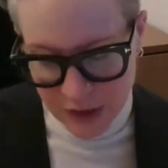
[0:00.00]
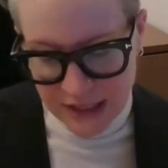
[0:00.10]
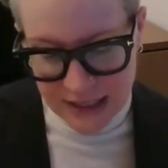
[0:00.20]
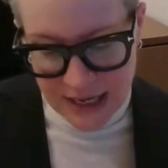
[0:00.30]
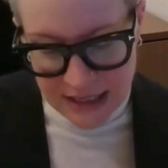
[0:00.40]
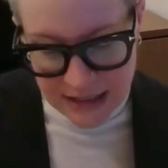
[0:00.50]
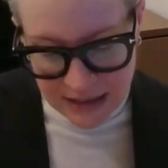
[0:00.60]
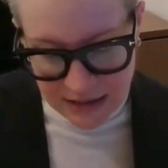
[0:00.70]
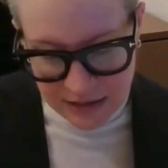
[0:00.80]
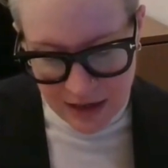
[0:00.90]
for a
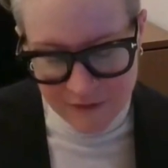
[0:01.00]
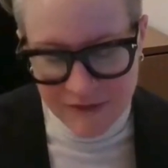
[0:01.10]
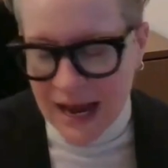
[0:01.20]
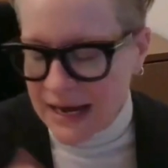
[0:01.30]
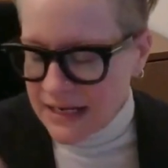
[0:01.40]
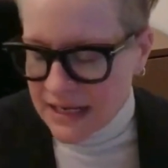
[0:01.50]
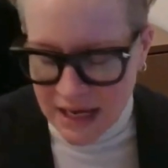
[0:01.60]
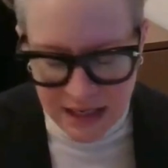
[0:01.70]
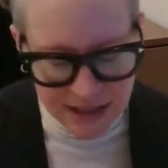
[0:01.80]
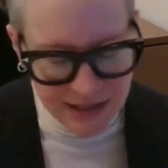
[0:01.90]
Canadian of any
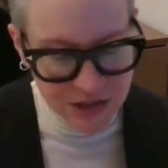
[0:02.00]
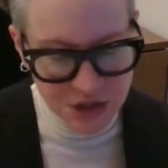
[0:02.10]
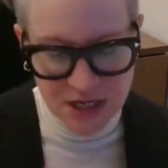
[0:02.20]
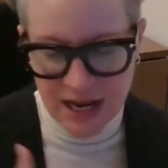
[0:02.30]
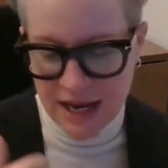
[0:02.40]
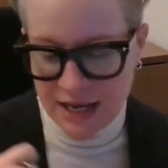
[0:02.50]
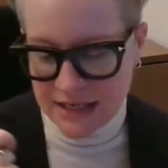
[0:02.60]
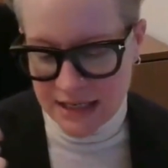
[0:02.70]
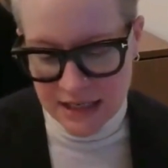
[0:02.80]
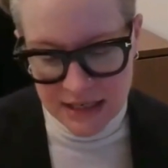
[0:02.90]
age,
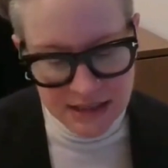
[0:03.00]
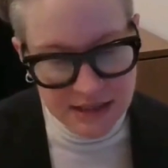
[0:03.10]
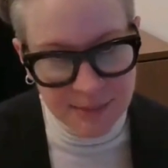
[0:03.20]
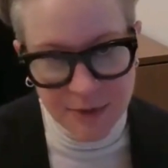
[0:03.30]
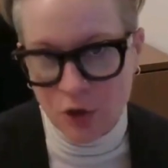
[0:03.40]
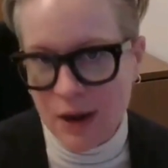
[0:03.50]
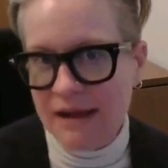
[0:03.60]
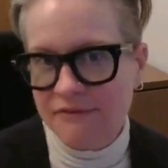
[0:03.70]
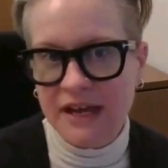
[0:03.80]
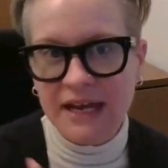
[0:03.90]
any
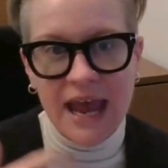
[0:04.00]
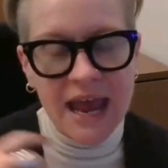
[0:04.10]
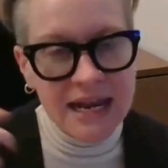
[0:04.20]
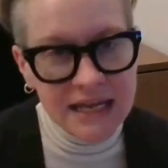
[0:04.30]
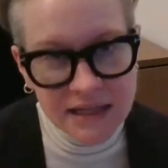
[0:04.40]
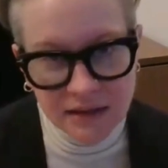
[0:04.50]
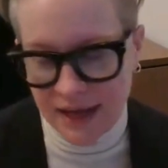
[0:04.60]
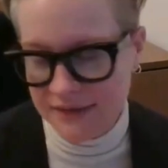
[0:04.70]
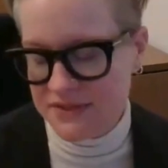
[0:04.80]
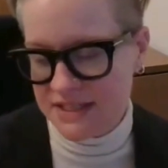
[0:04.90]
demographic, any
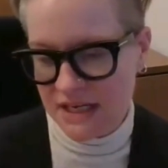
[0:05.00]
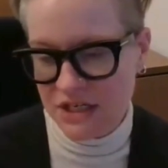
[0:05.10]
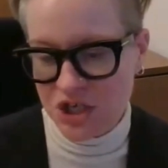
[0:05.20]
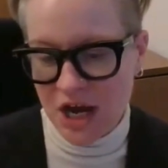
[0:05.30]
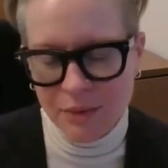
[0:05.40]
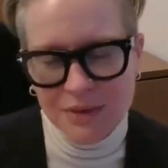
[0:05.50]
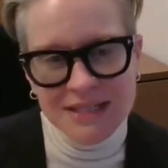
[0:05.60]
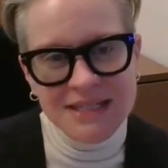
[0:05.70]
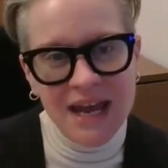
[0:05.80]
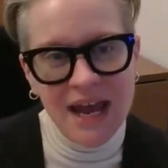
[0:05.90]
life stage, I
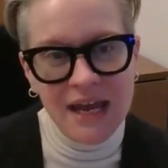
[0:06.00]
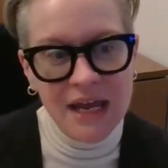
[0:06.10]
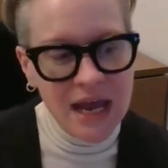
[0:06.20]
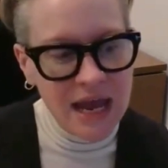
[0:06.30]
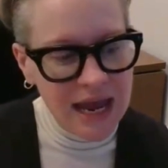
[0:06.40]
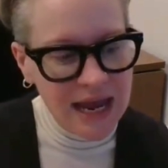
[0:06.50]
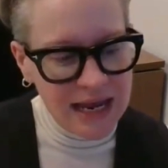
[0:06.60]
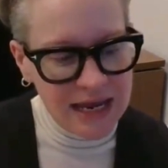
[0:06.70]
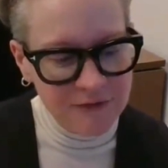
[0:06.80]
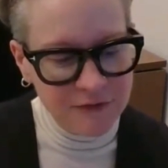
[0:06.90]
would say
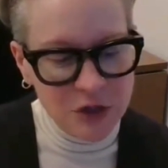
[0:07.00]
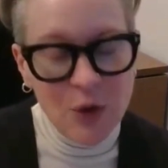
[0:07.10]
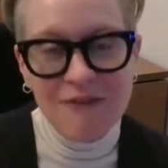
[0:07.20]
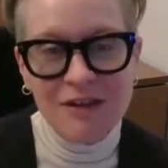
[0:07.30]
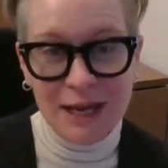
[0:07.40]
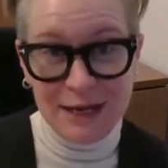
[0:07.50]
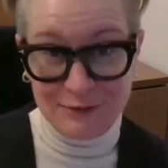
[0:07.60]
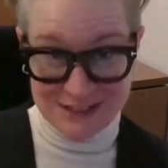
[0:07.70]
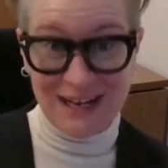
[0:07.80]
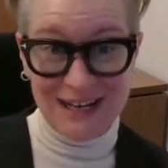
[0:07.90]
if you have a
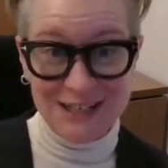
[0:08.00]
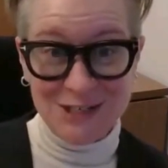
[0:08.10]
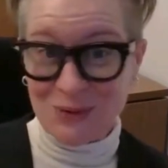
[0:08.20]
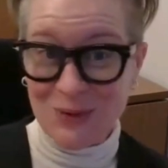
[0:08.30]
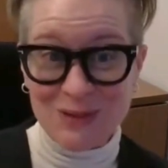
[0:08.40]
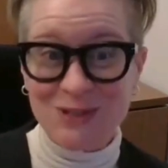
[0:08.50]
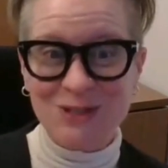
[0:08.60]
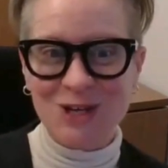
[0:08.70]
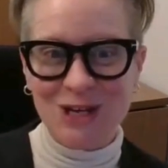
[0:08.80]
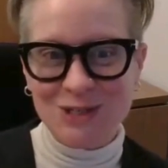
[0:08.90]
life stage or there's
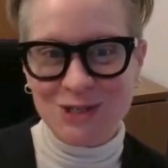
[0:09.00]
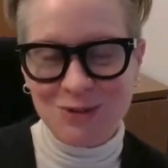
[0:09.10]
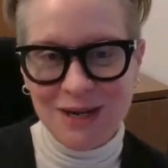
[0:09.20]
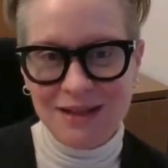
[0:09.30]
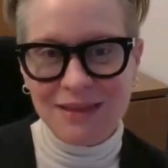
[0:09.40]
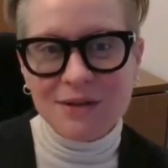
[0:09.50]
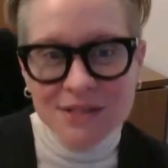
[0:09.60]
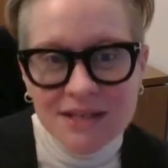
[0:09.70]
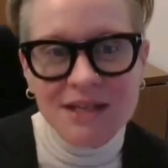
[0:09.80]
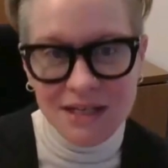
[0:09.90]
a change to it,
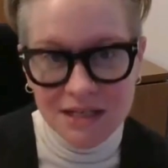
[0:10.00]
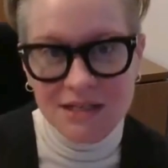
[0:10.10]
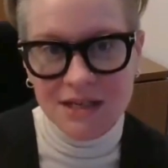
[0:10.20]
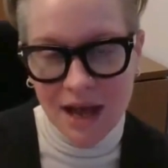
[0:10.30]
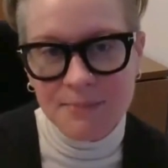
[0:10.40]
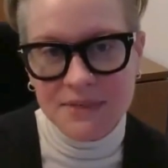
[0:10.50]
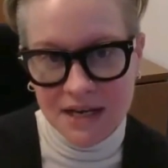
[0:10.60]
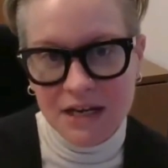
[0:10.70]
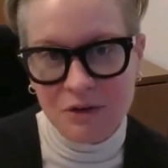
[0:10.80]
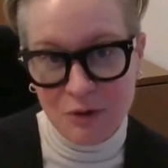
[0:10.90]
there's a need to
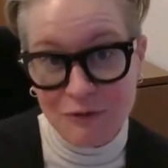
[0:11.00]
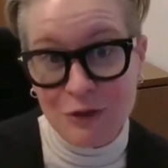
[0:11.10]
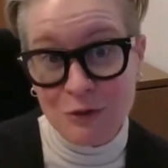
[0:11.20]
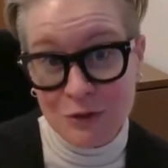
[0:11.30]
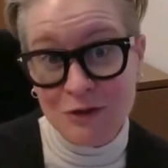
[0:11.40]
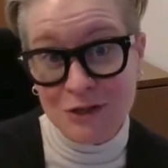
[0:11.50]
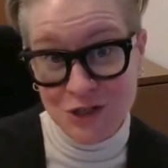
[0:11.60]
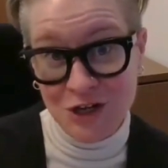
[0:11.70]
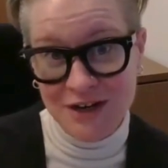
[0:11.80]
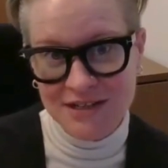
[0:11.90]
update and review your
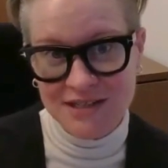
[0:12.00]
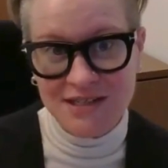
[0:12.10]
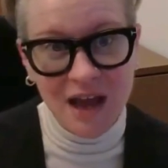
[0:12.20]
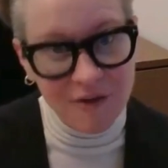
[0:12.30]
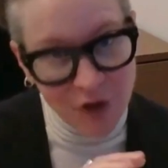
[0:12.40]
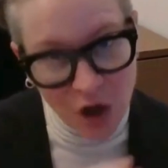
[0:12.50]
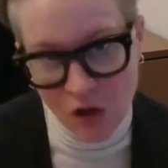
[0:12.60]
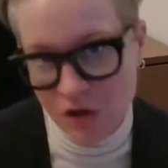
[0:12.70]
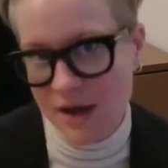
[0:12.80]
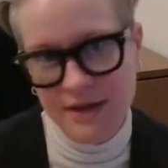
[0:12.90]
insurance of
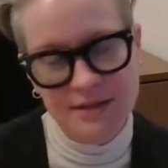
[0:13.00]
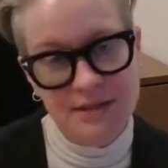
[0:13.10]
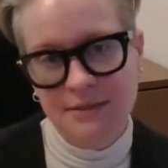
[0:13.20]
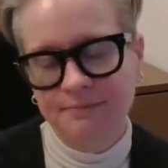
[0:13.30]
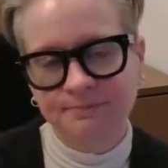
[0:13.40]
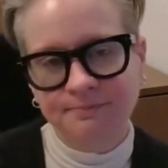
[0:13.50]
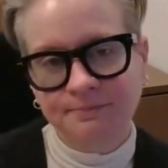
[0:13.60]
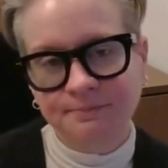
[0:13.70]
all kinds.